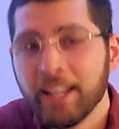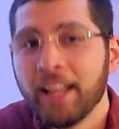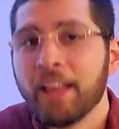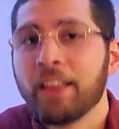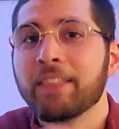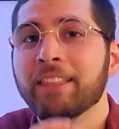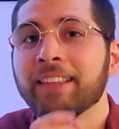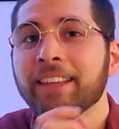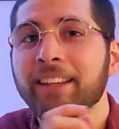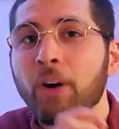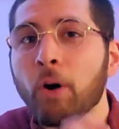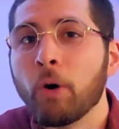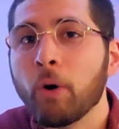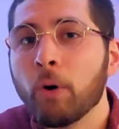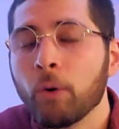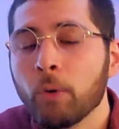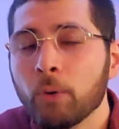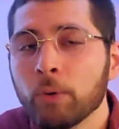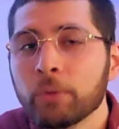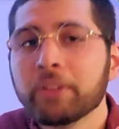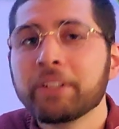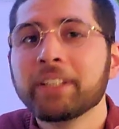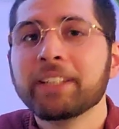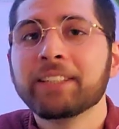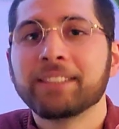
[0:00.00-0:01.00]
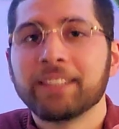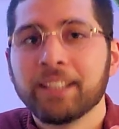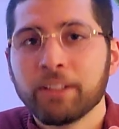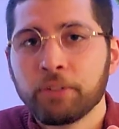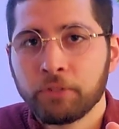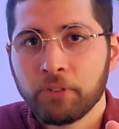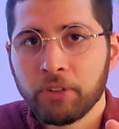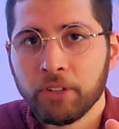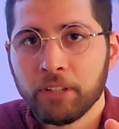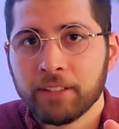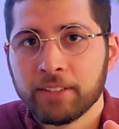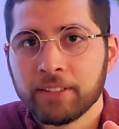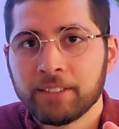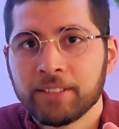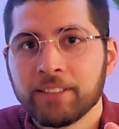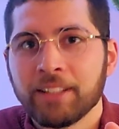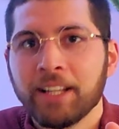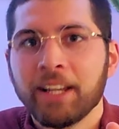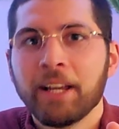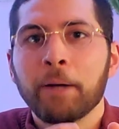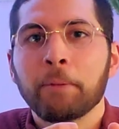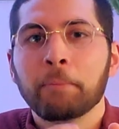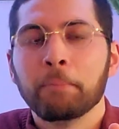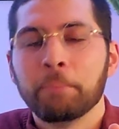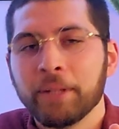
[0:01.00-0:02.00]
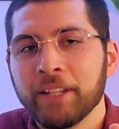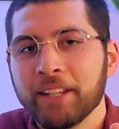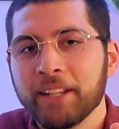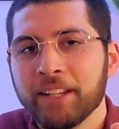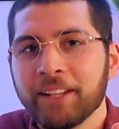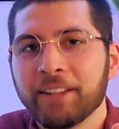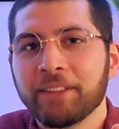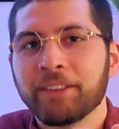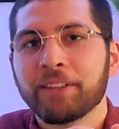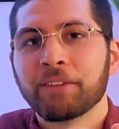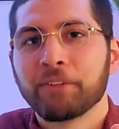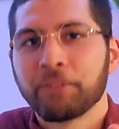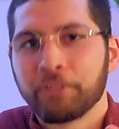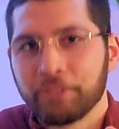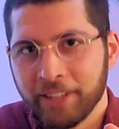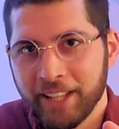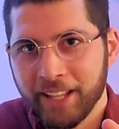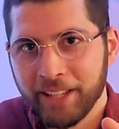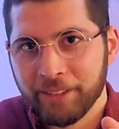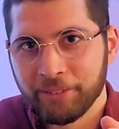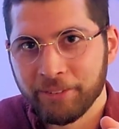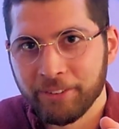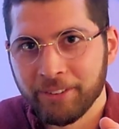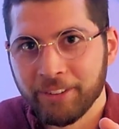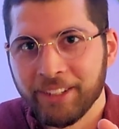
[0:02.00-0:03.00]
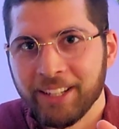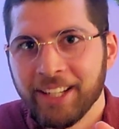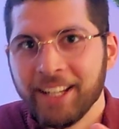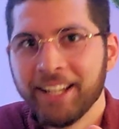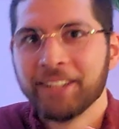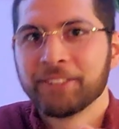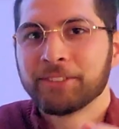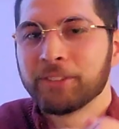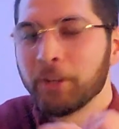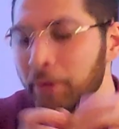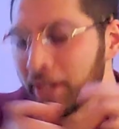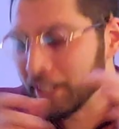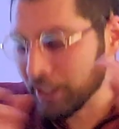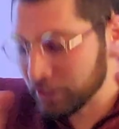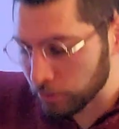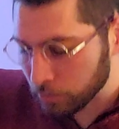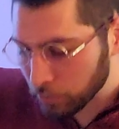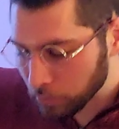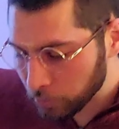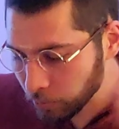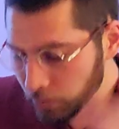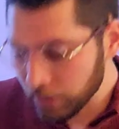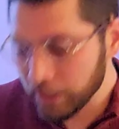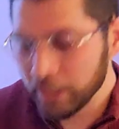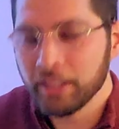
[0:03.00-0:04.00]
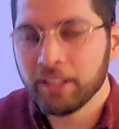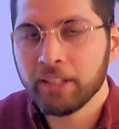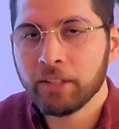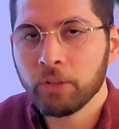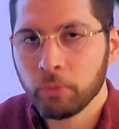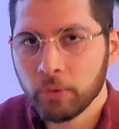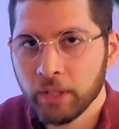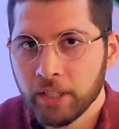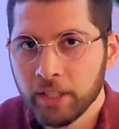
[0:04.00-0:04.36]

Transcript: The only difference being the flavor. So it's really